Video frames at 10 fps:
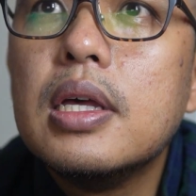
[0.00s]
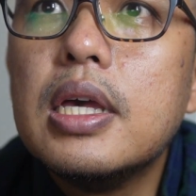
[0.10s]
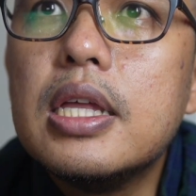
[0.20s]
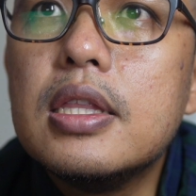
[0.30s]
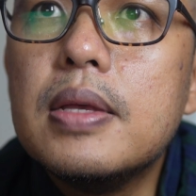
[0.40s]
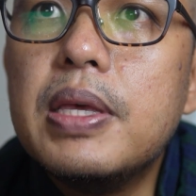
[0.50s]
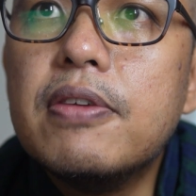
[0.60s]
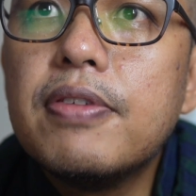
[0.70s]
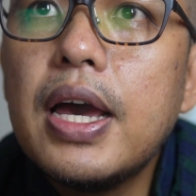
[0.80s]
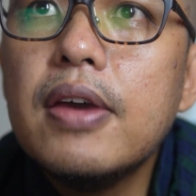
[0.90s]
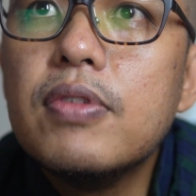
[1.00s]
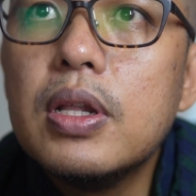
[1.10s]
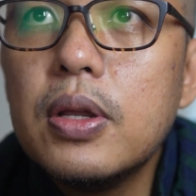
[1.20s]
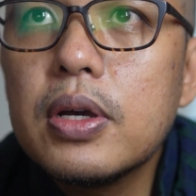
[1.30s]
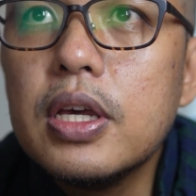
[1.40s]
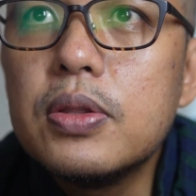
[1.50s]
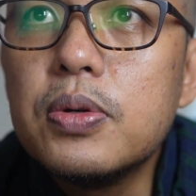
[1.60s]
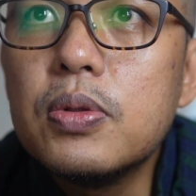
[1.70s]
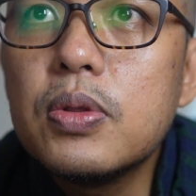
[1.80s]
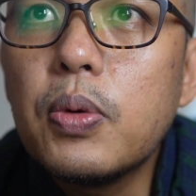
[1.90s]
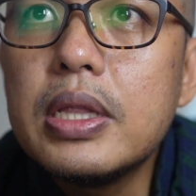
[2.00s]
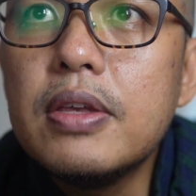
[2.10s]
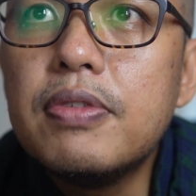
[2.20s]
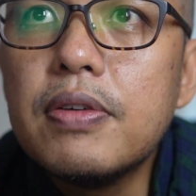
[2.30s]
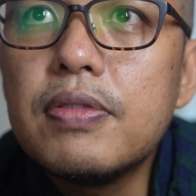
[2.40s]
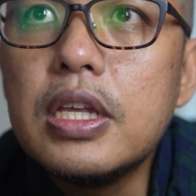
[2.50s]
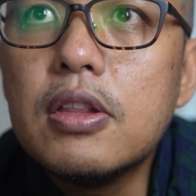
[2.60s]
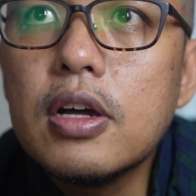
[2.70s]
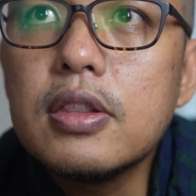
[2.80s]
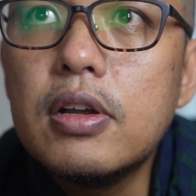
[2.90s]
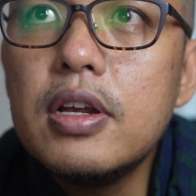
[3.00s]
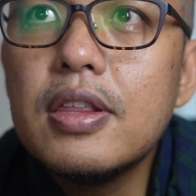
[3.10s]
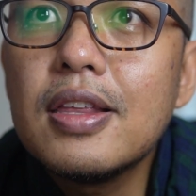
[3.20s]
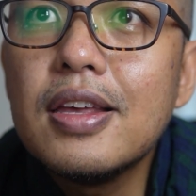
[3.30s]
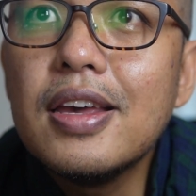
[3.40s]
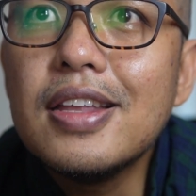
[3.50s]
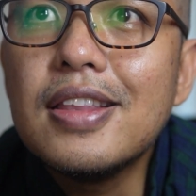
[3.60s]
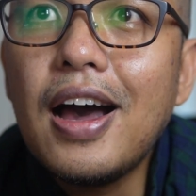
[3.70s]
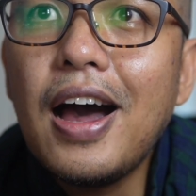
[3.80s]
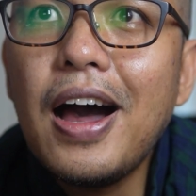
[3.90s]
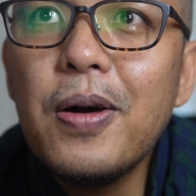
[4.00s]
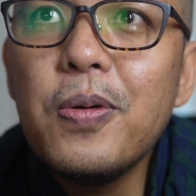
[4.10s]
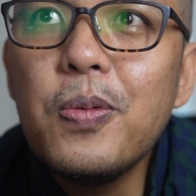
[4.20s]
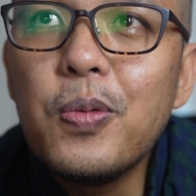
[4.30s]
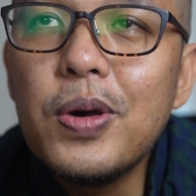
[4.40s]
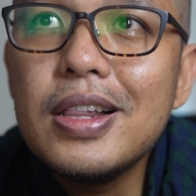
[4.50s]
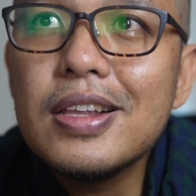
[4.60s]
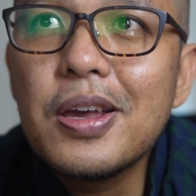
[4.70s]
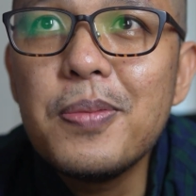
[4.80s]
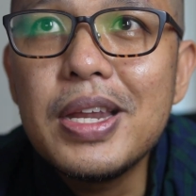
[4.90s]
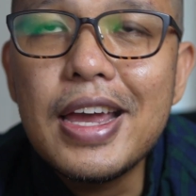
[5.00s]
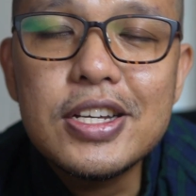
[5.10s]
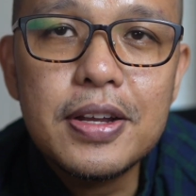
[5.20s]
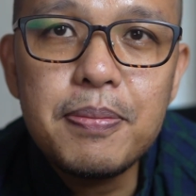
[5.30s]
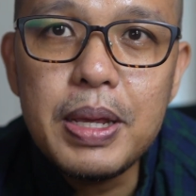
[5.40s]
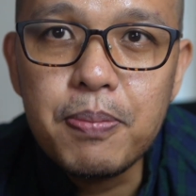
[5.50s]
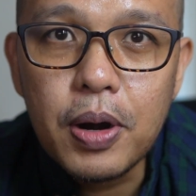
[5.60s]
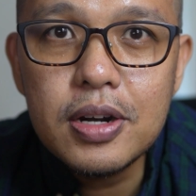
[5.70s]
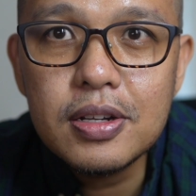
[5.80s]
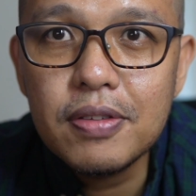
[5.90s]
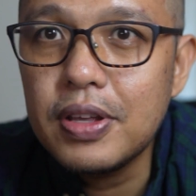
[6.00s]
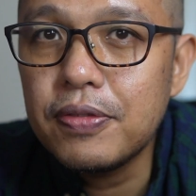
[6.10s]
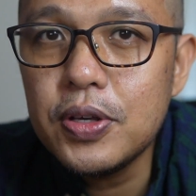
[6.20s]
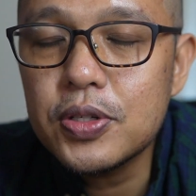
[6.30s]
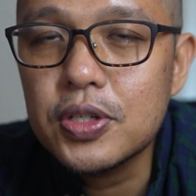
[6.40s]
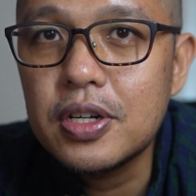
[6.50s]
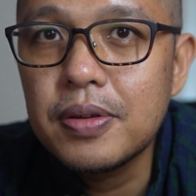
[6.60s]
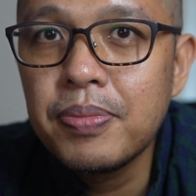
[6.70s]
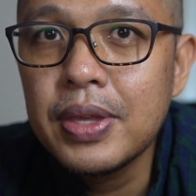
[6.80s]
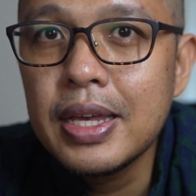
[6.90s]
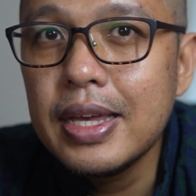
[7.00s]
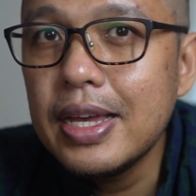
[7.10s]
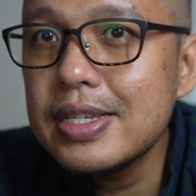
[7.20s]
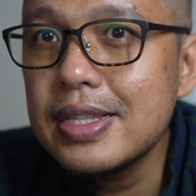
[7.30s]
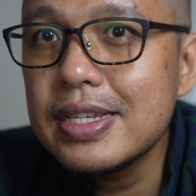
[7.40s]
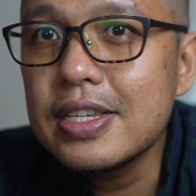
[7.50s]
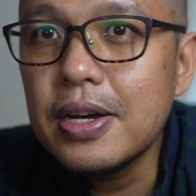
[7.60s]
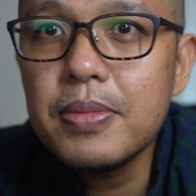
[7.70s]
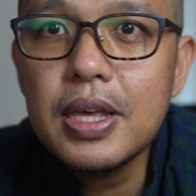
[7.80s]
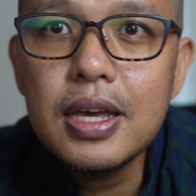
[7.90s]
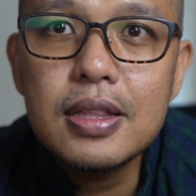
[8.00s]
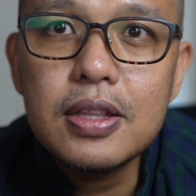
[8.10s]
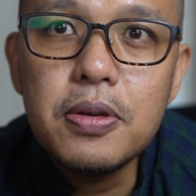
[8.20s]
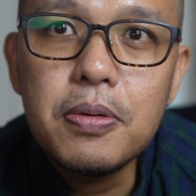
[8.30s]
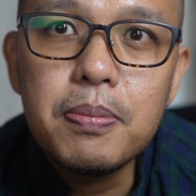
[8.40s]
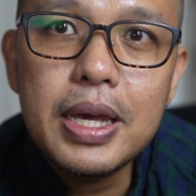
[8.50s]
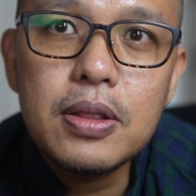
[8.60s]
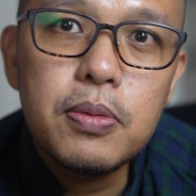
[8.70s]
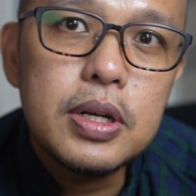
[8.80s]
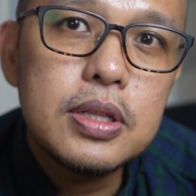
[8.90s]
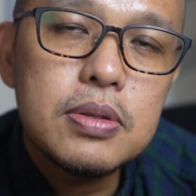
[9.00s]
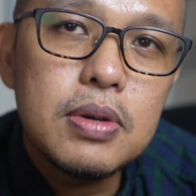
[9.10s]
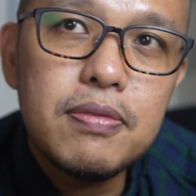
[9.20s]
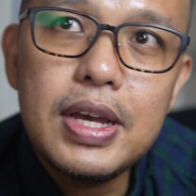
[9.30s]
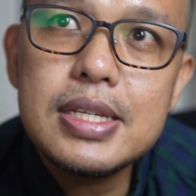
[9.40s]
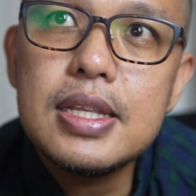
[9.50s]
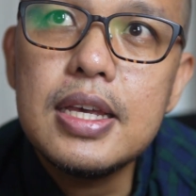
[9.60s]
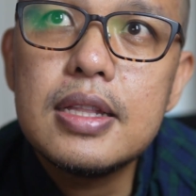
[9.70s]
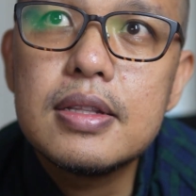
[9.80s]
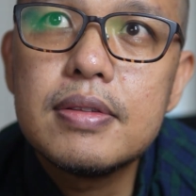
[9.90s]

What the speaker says: In DB5, we'll look into 2050 Earth and how will communication be part of the future? Is this something that you might want to investigate?